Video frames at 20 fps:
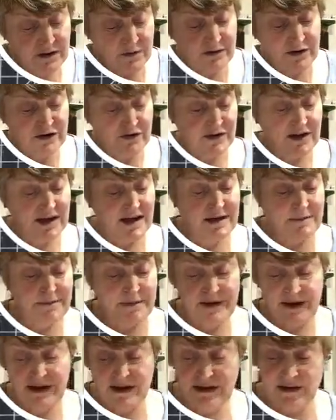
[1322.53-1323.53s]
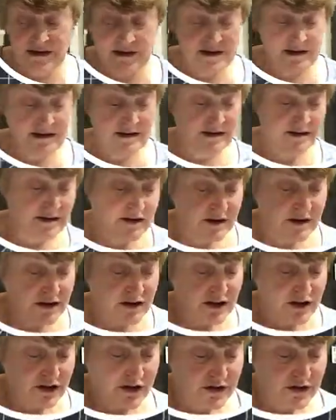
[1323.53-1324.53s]
When you're happy,
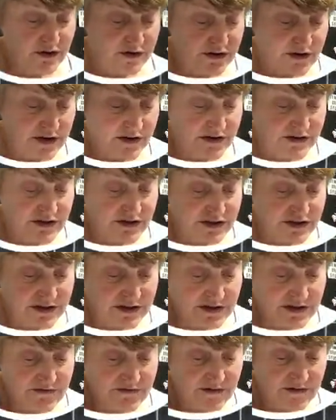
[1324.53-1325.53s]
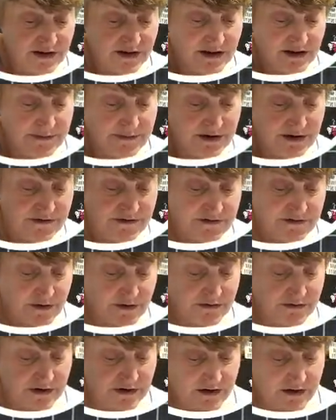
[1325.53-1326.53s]
you're going to just run the bone
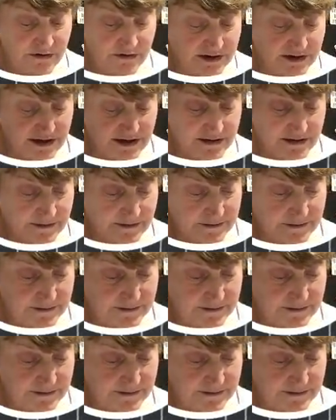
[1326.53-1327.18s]
folder along there,